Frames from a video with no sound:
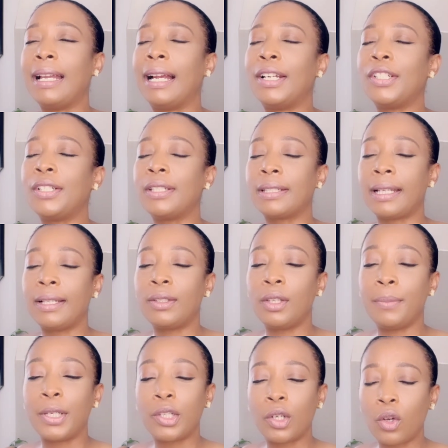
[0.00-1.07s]
And she said
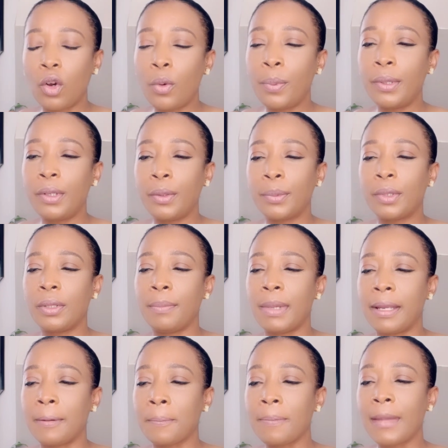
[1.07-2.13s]
to me, she opened up to
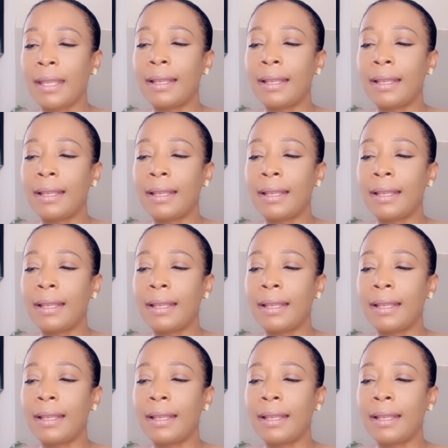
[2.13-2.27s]
me